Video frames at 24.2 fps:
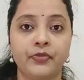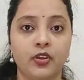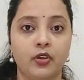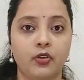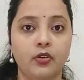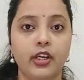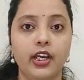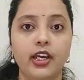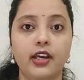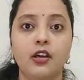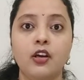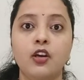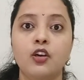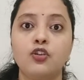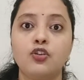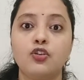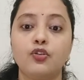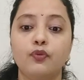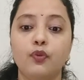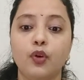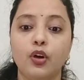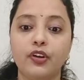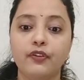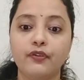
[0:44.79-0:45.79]
okay
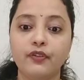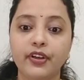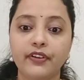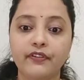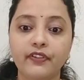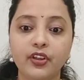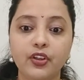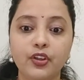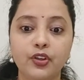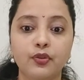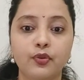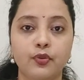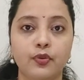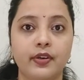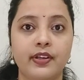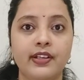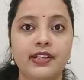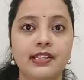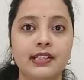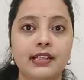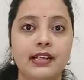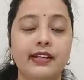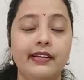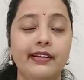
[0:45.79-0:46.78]
so what we will do
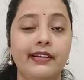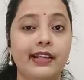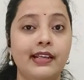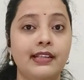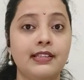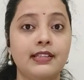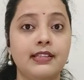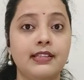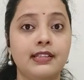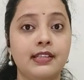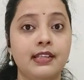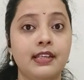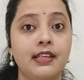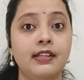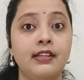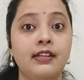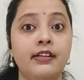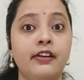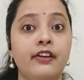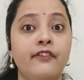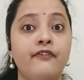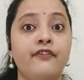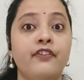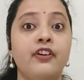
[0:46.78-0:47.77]
is let's see the
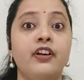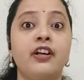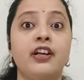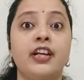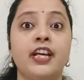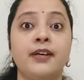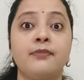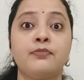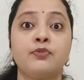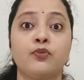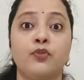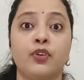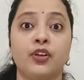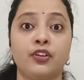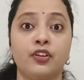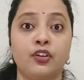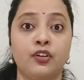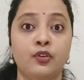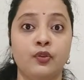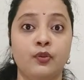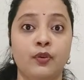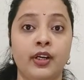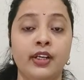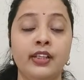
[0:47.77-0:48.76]
different types one
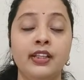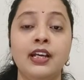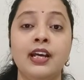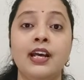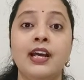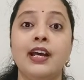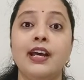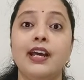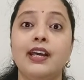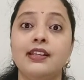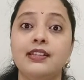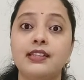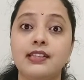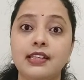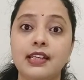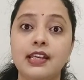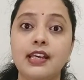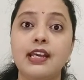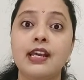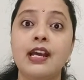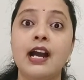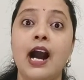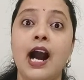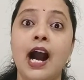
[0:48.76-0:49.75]
on one and
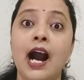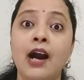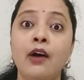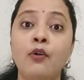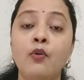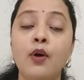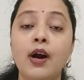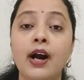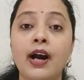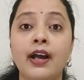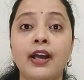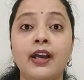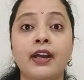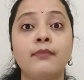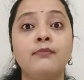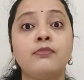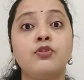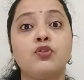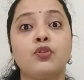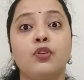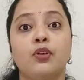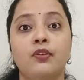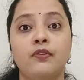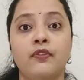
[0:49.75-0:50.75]
see how i am
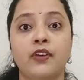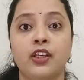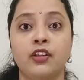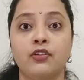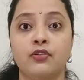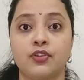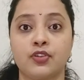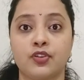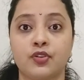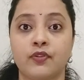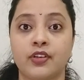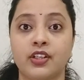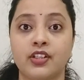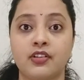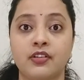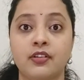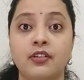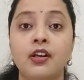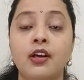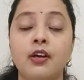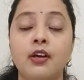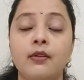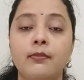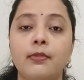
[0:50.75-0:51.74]
solving those
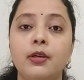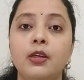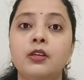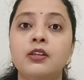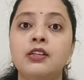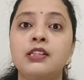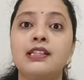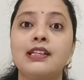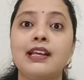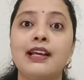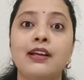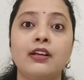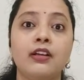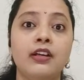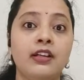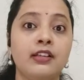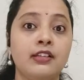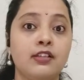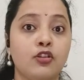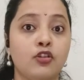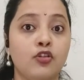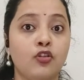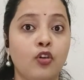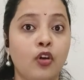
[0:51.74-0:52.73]
questions. because
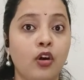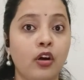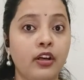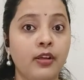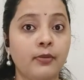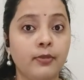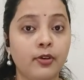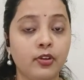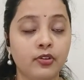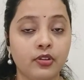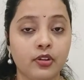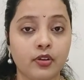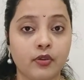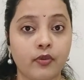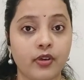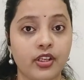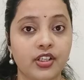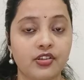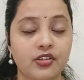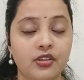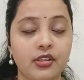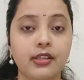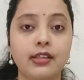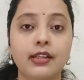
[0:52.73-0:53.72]
it's not about the
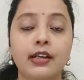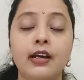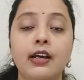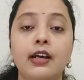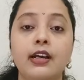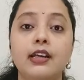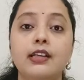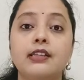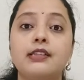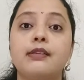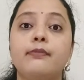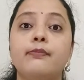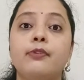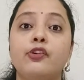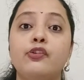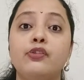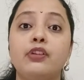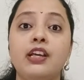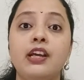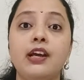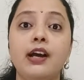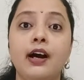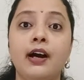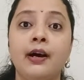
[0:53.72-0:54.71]
question it's about
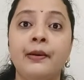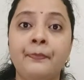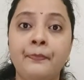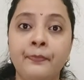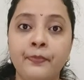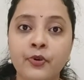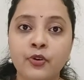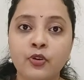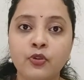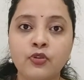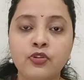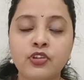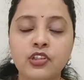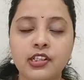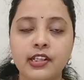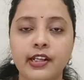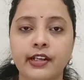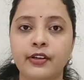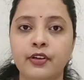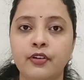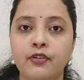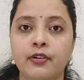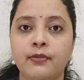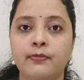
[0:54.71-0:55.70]
the approach
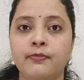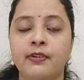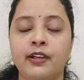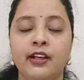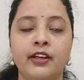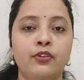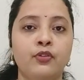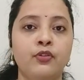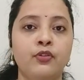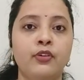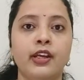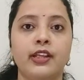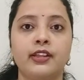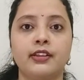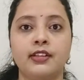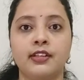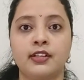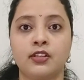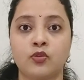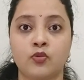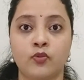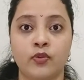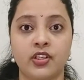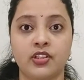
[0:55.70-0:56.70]
that you apply to get
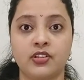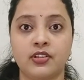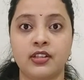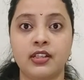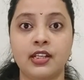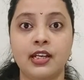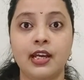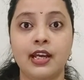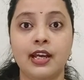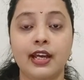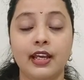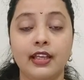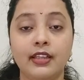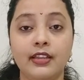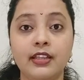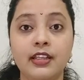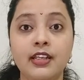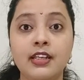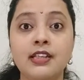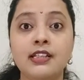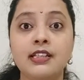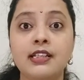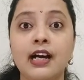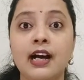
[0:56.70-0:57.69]
this question and
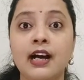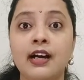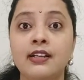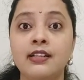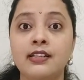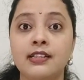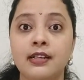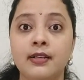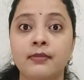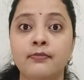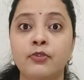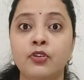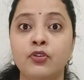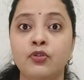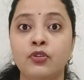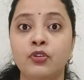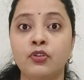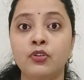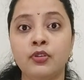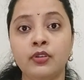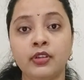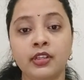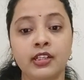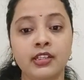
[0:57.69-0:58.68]
these are some you
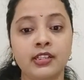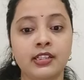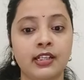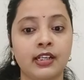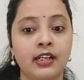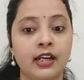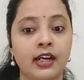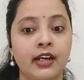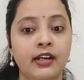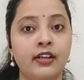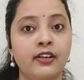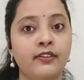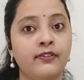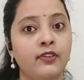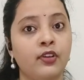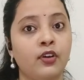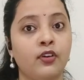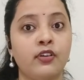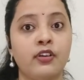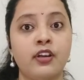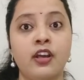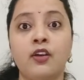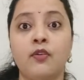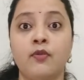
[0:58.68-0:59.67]
know these are kind of
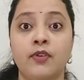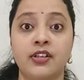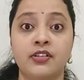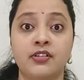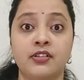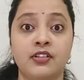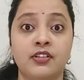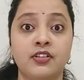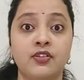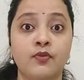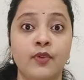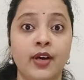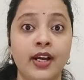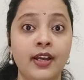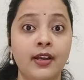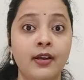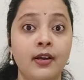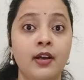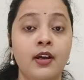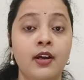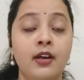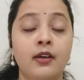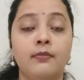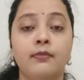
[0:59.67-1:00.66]
lottery questions why
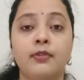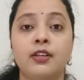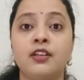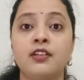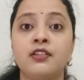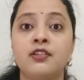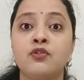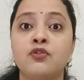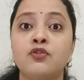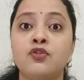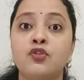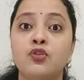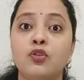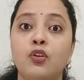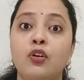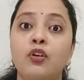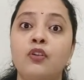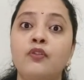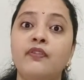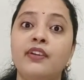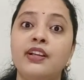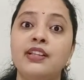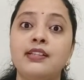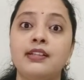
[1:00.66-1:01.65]
because you
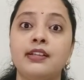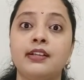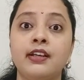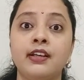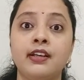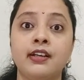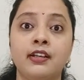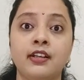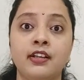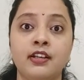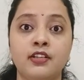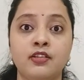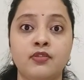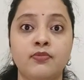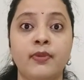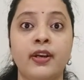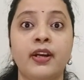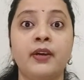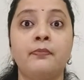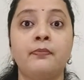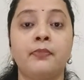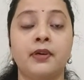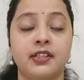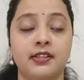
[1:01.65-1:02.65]
solve one sitting
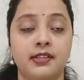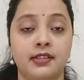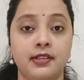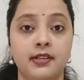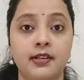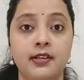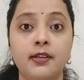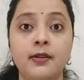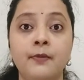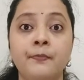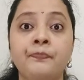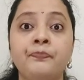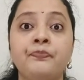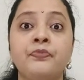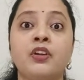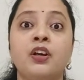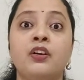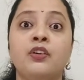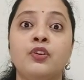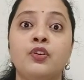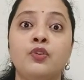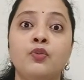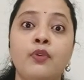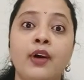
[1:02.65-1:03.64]
arrangement puzzle
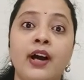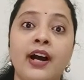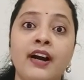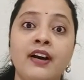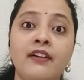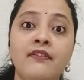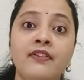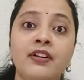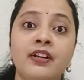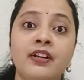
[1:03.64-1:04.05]
you have